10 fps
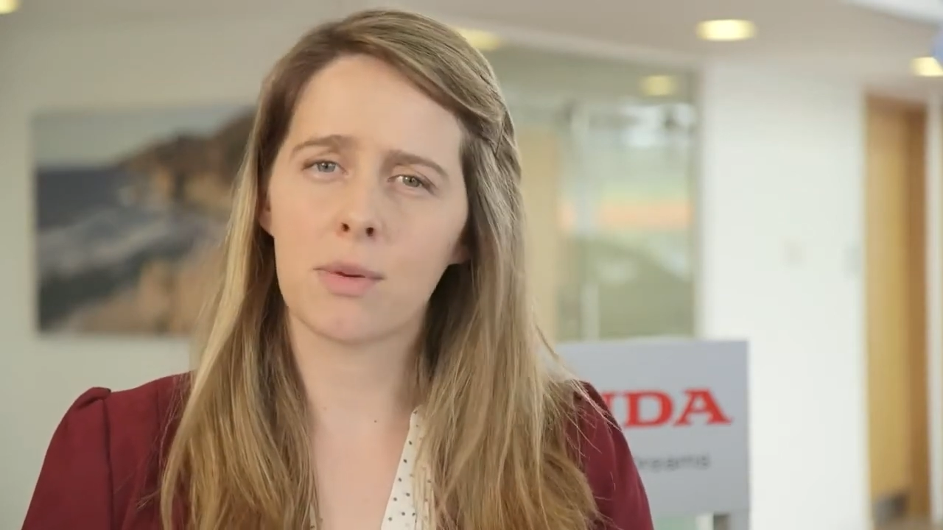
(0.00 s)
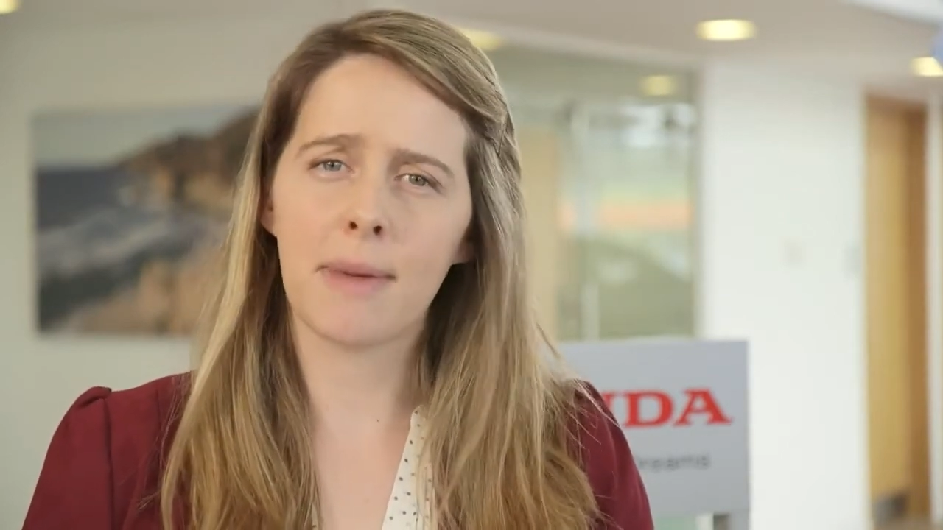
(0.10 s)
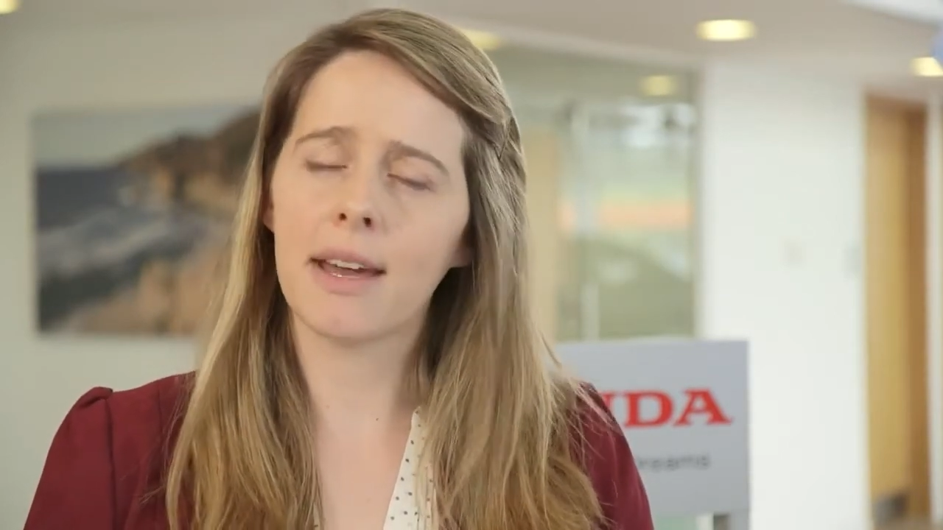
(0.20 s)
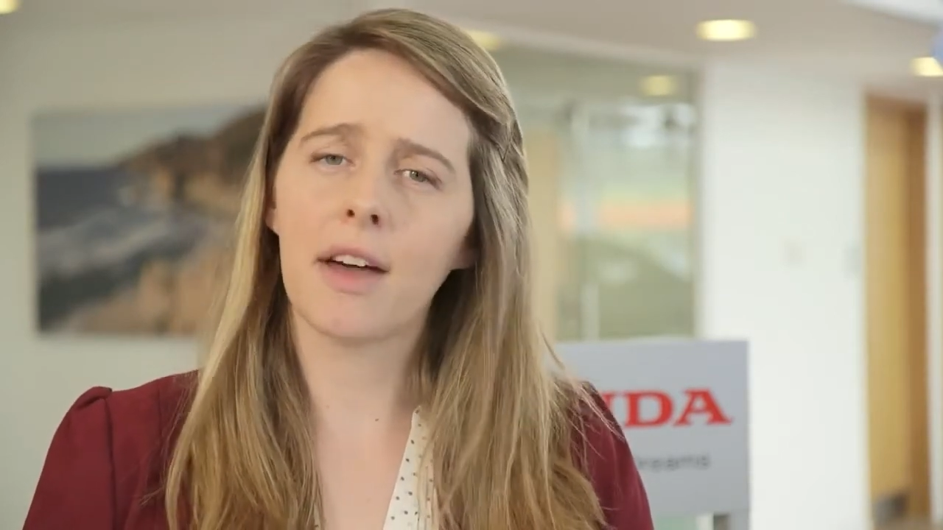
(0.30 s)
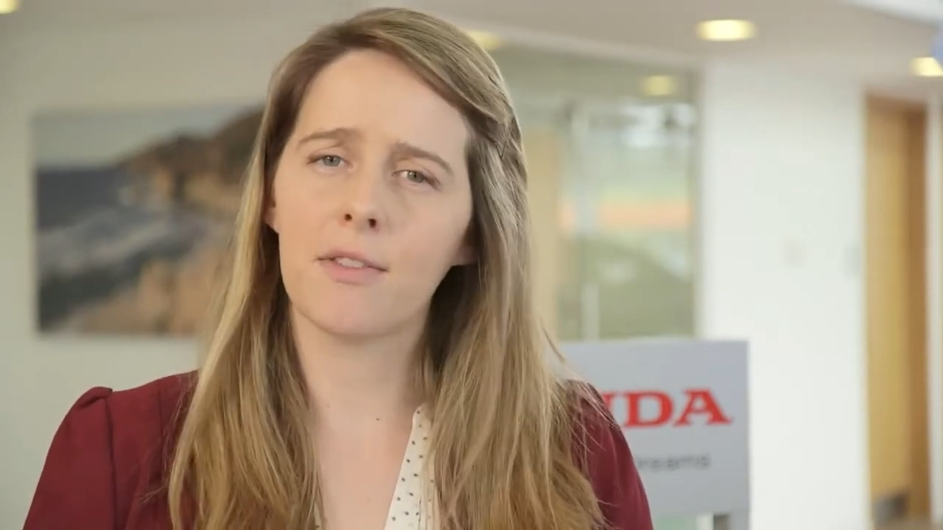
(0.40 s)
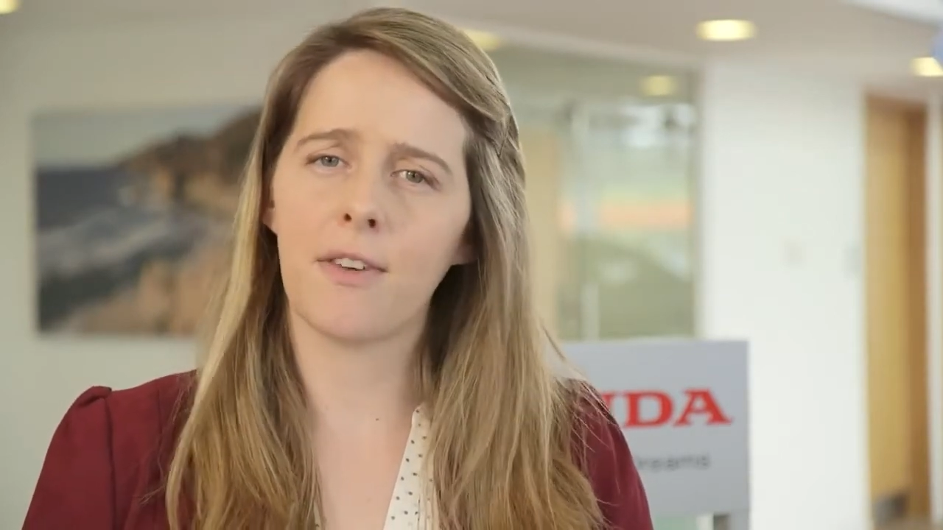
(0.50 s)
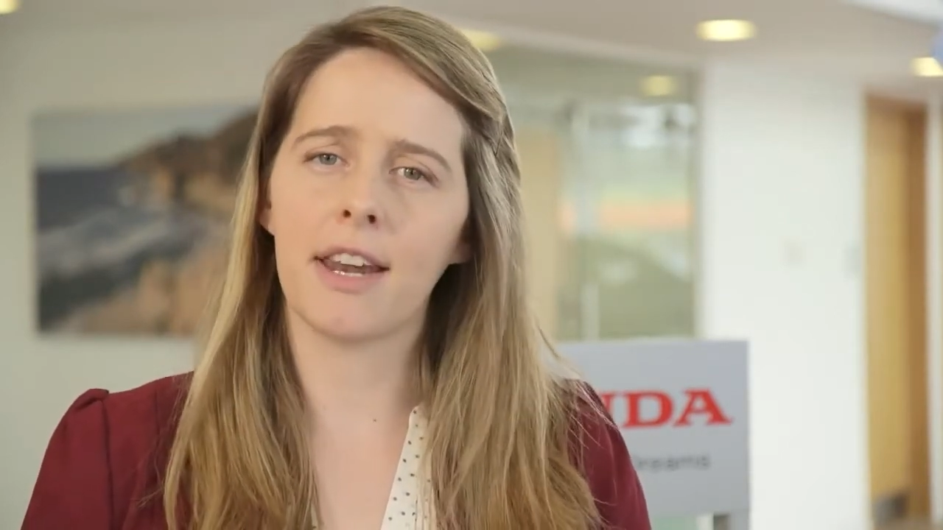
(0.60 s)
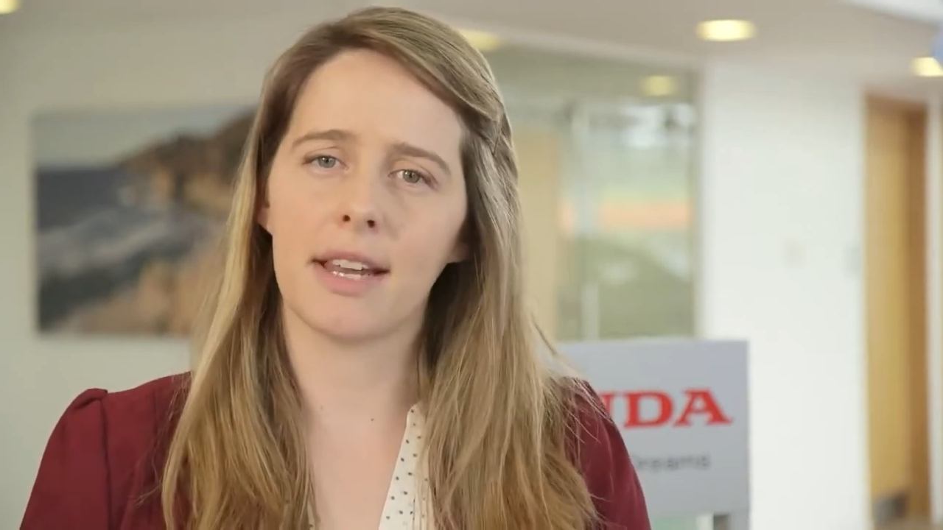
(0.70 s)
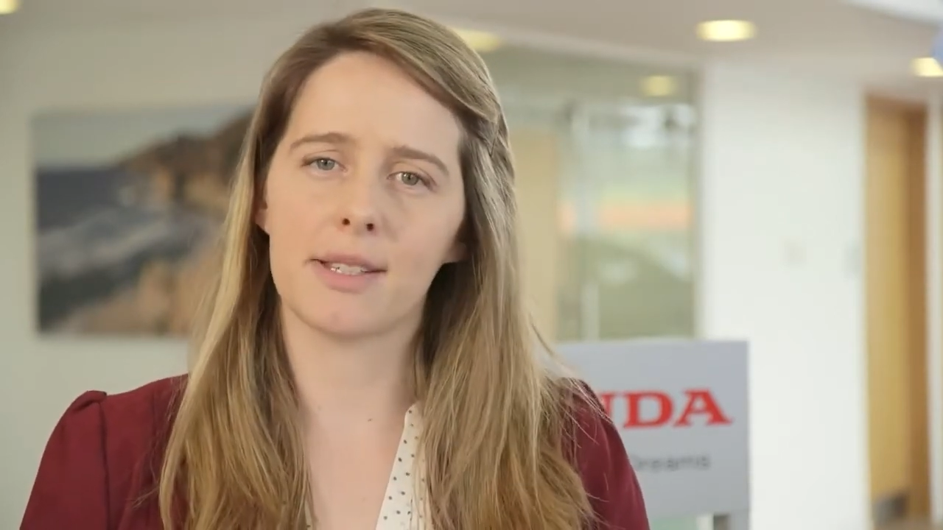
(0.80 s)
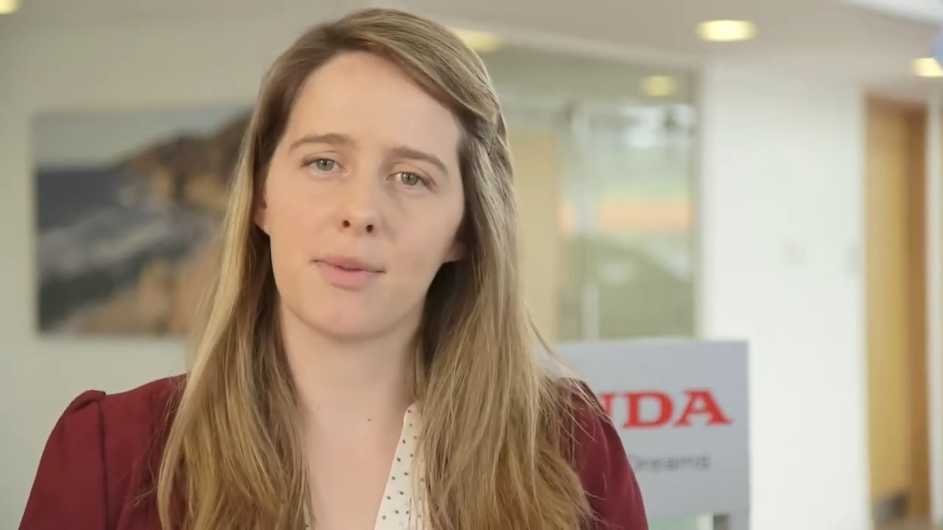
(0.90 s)
or make other
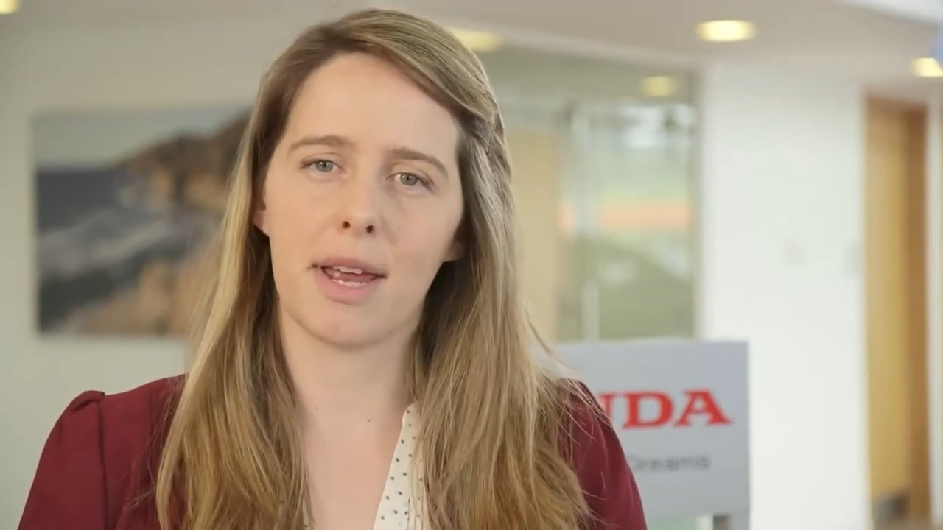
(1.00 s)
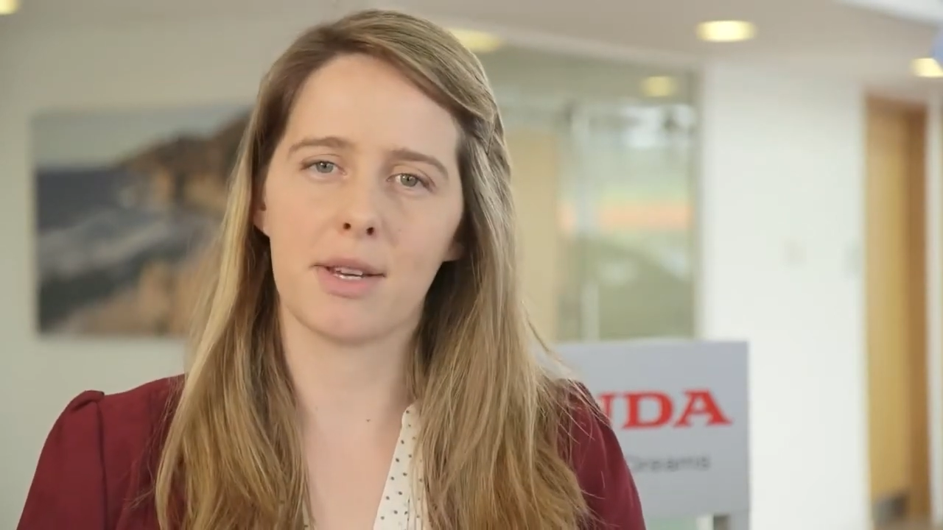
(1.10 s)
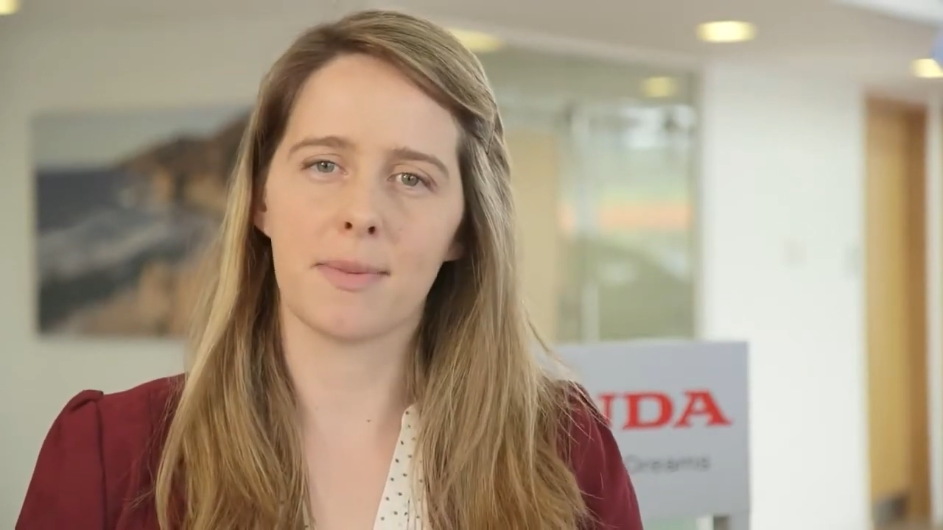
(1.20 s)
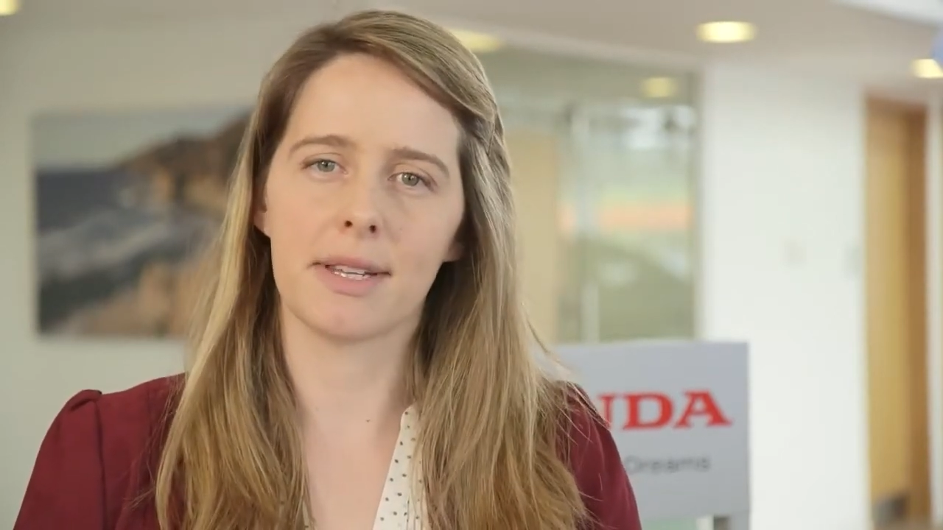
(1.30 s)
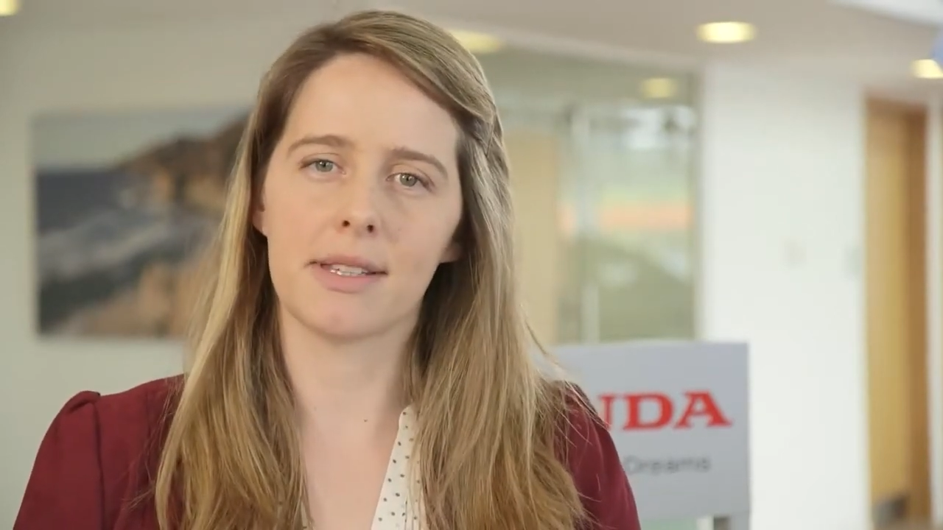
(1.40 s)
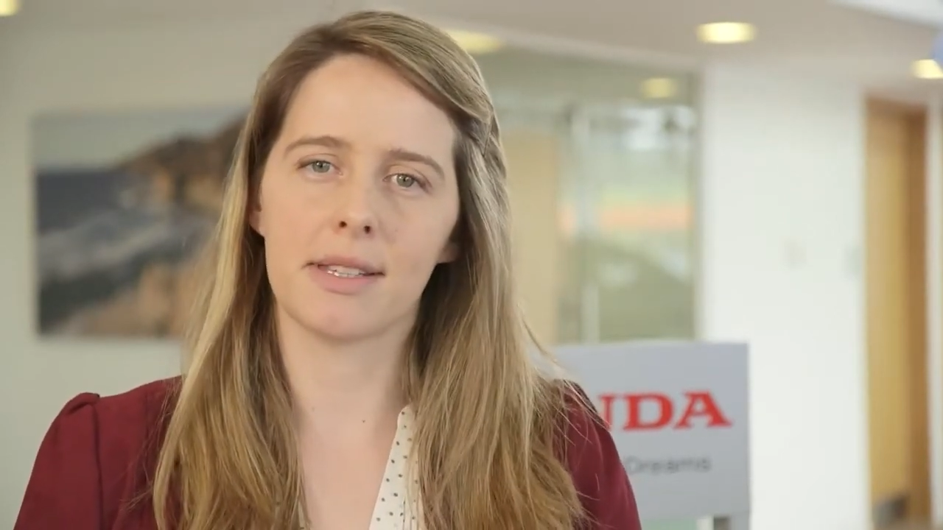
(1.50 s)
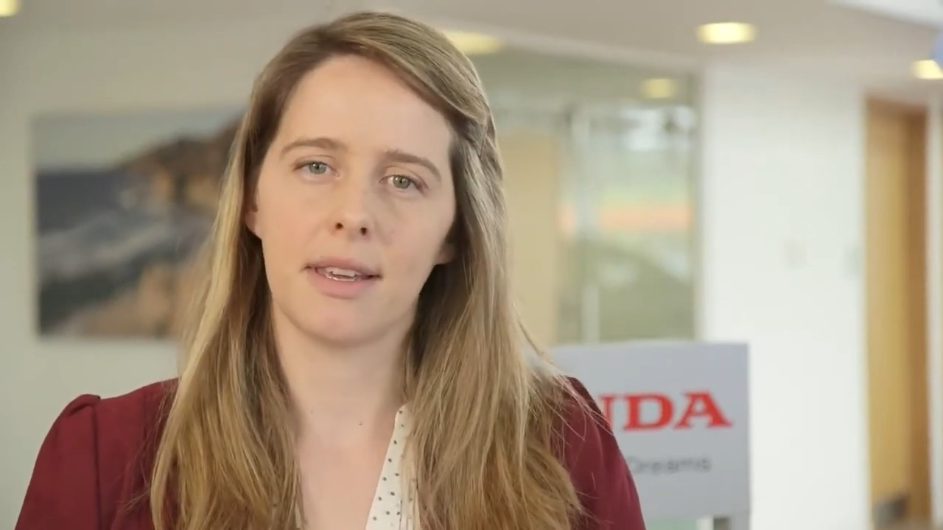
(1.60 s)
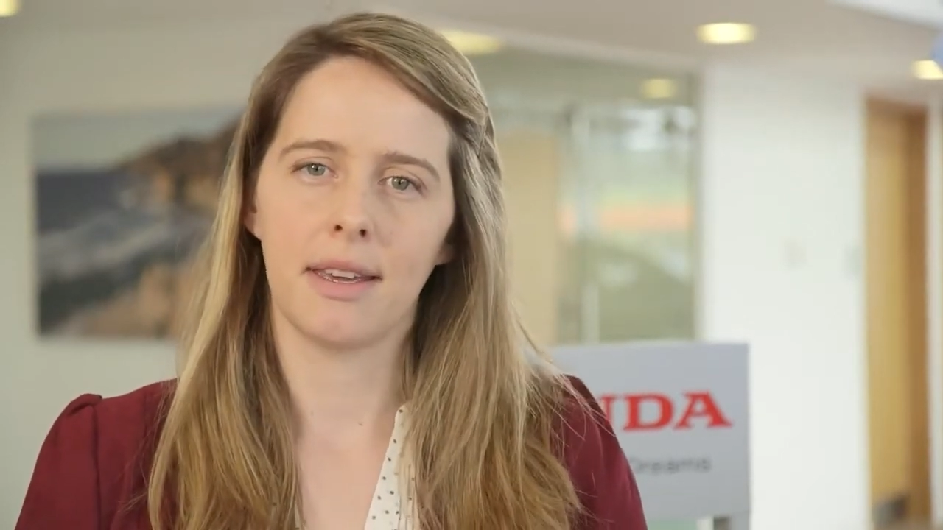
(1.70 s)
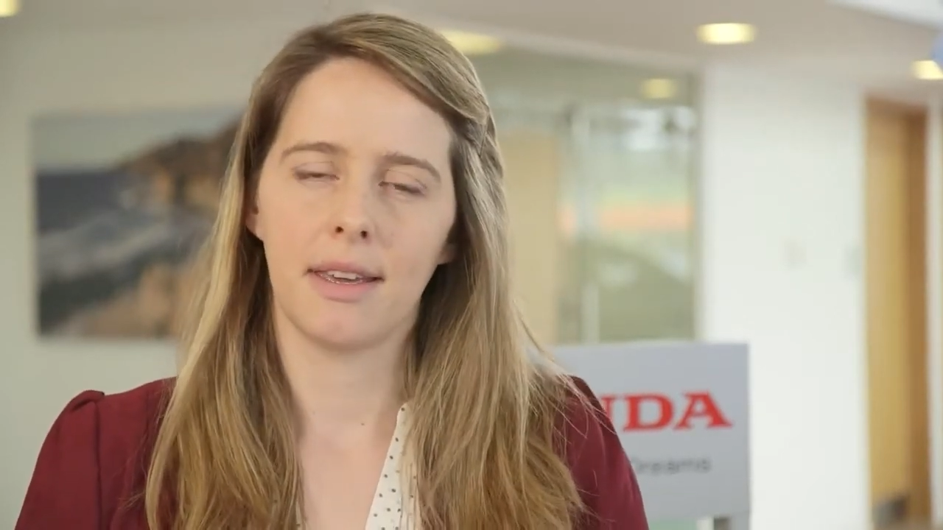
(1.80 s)
finance arrangements.